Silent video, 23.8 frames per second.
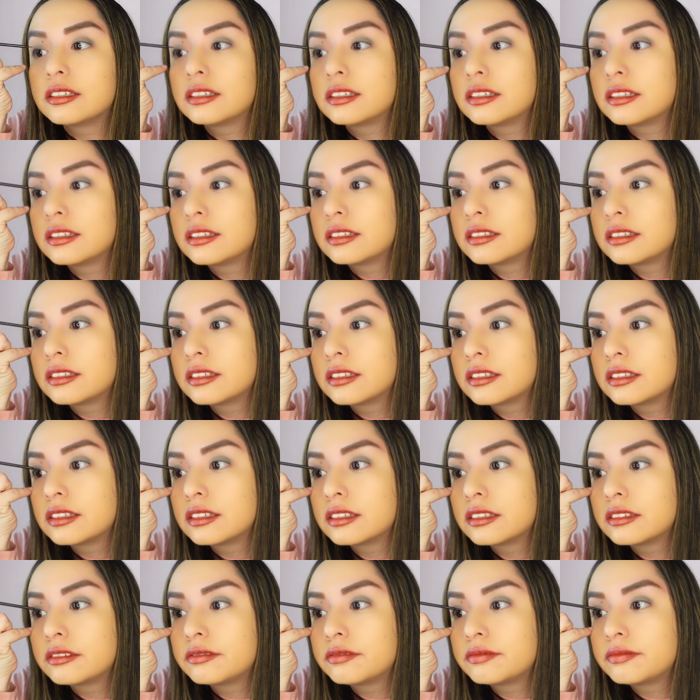
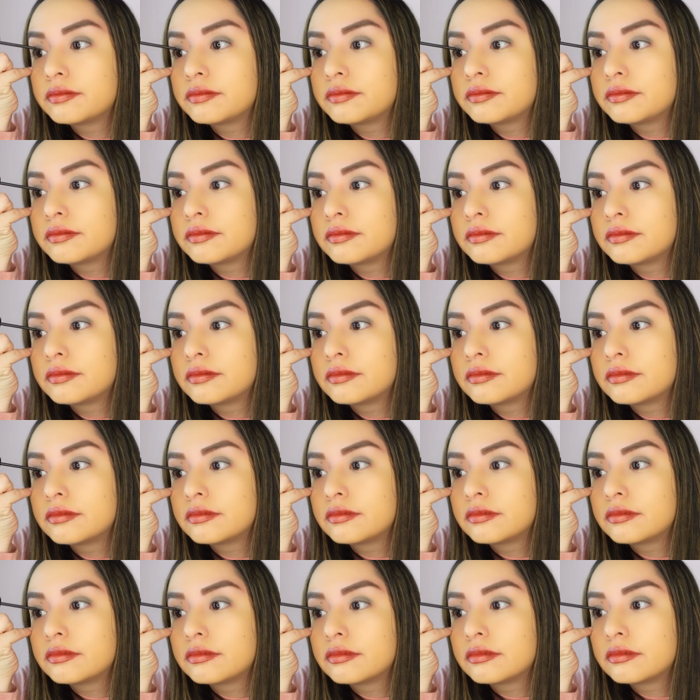
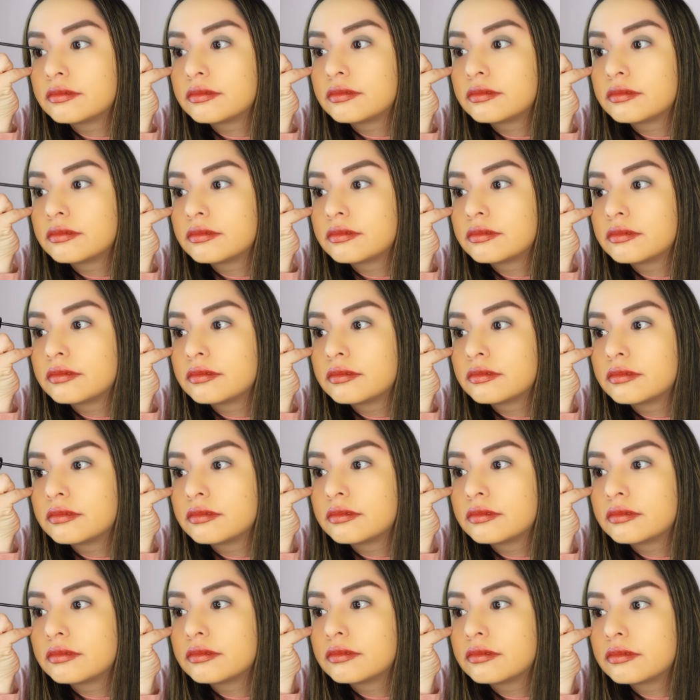
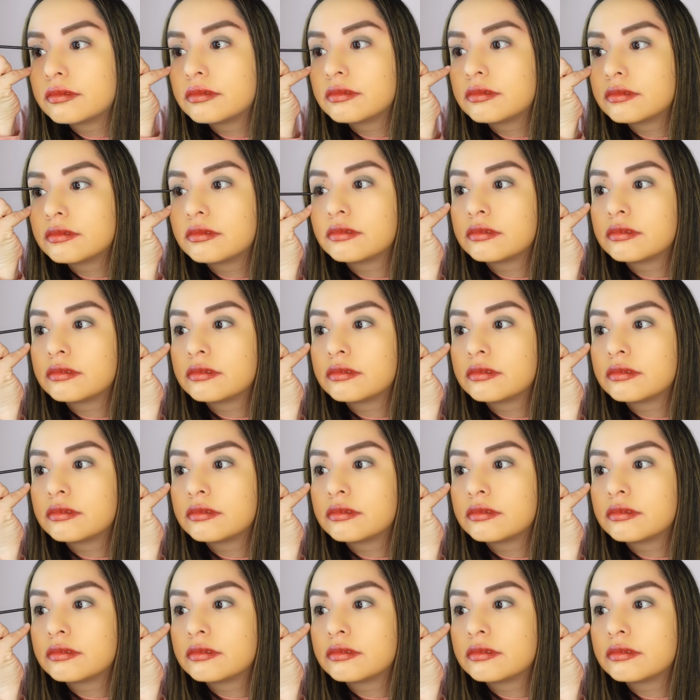(no one is talking)